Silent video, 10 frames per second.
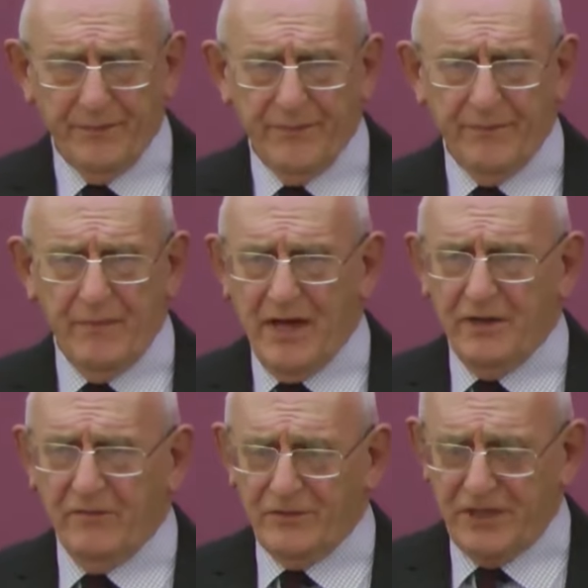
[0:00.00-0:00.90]
Many
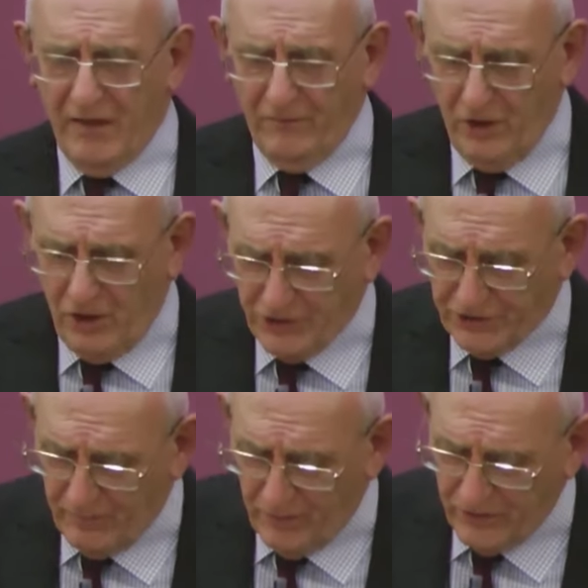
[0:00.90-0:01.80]
of us have lost
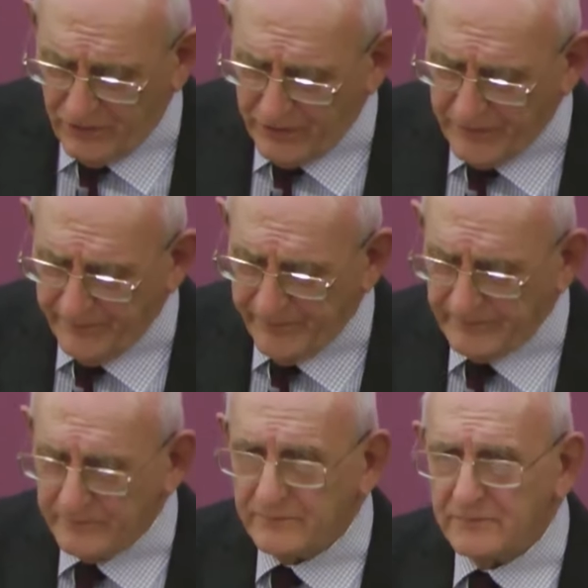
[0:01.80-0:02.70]
our mothers.
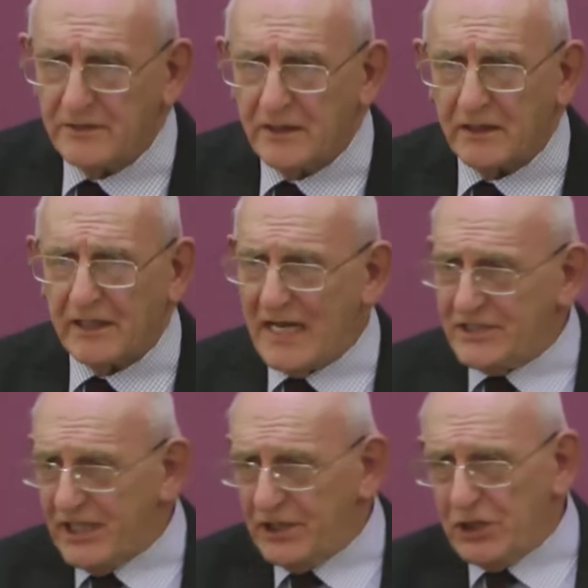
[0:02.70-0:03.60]
Can I
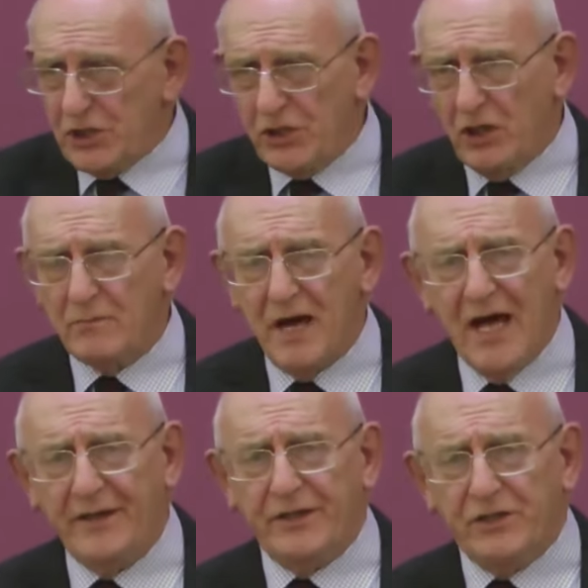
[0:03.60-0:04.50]
say to you, young
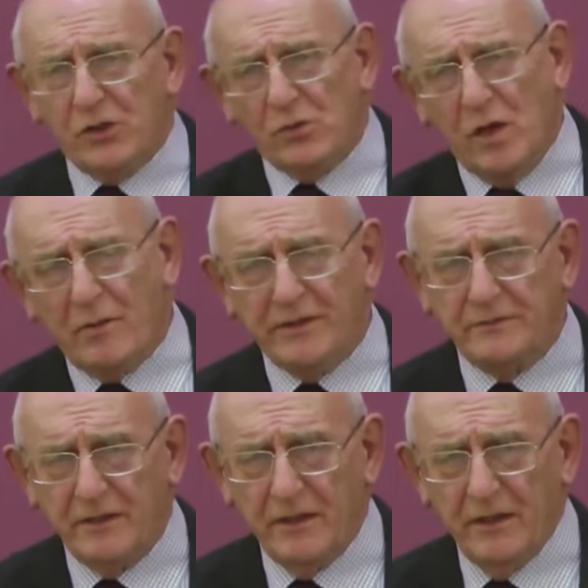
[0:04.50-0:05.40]
man and young woman,
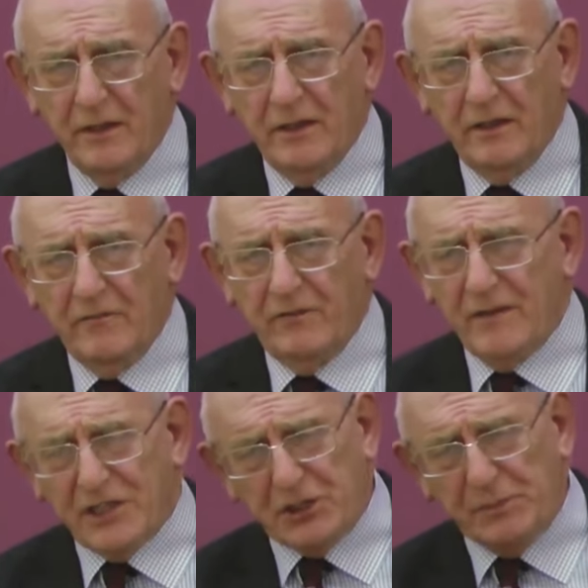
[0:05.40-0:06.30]
from
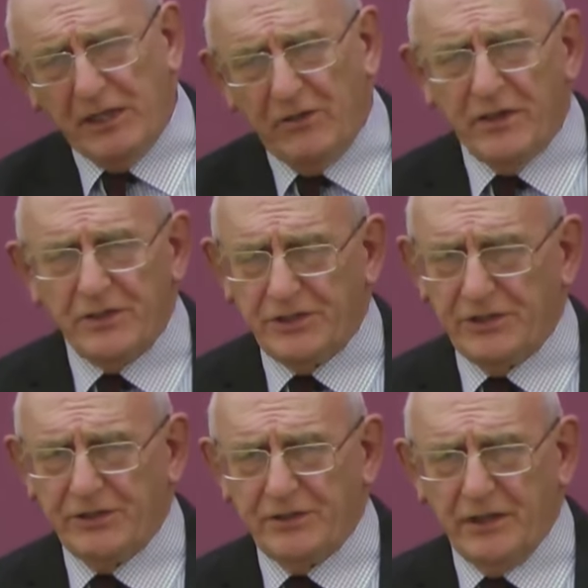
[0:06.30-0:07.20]

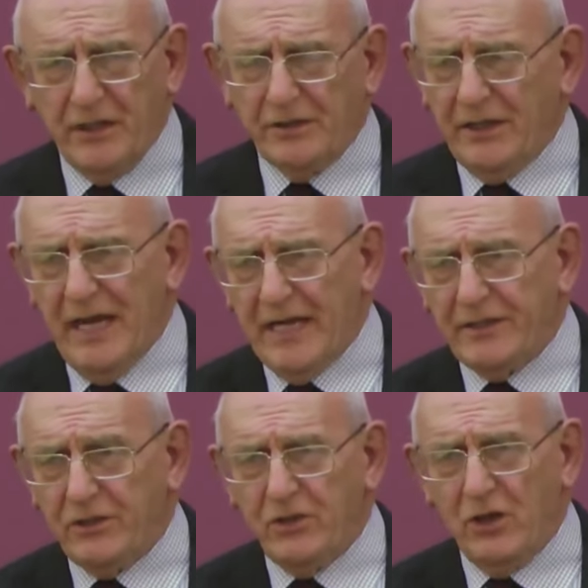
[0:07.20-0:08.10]
experience tonight,
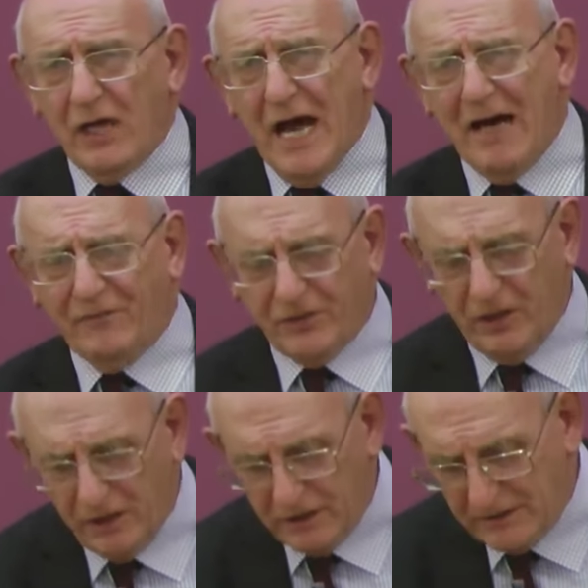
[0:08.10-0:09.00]
you look after her.